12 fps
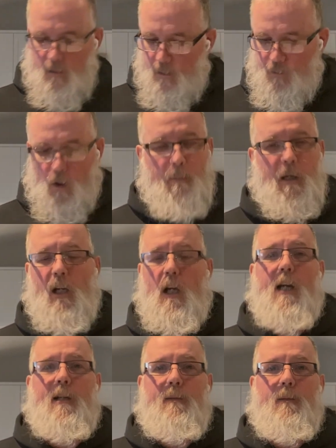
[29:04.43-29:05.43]
drop me a
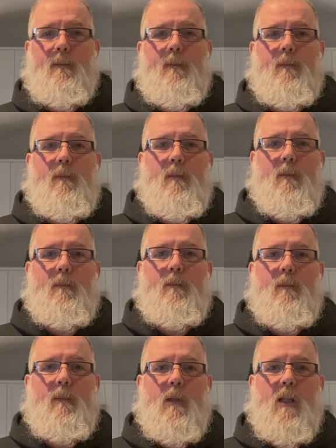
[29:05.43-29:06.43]
line.
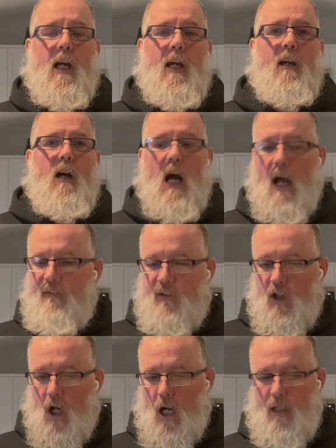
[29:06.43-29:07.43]
Okay,
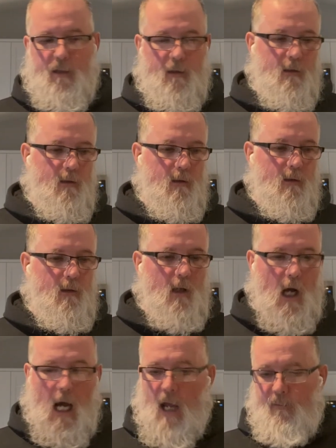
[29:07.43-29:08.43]
I've got
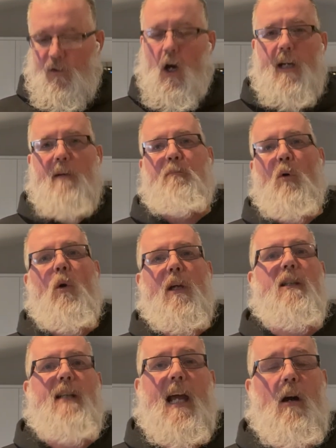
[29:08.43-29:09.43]
it
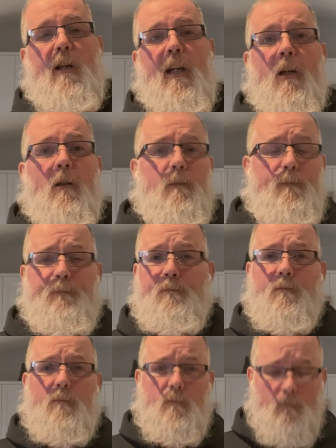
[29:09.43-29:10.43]
broken down here,
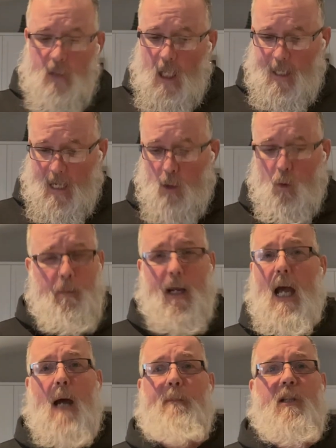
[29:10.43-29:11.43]
and I will be
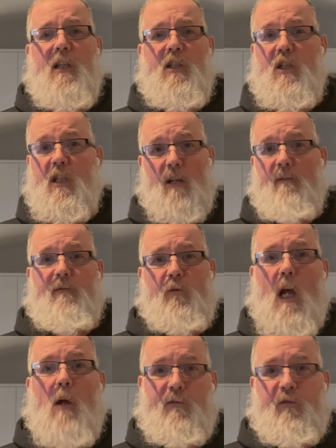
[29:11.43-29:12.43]
happy
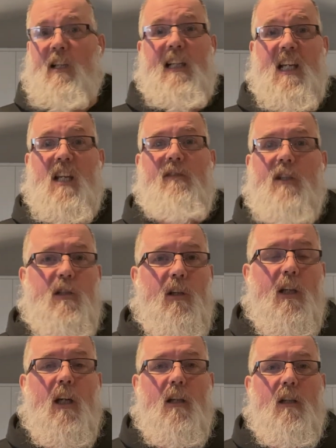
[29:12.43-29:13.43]
to I'll freely give it to you.